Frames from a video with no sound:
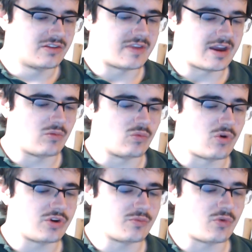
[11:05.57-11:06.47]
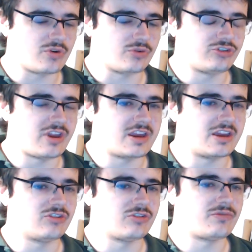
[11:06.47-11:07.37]
Now, what you're seeing
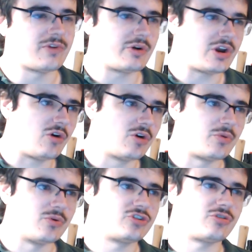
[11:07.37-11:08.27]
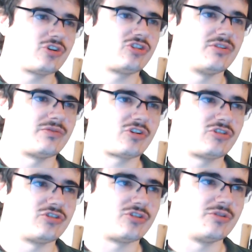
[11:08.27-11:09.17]
is very horrible attrition of
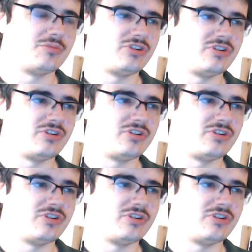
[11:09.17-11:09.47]
Russian troops,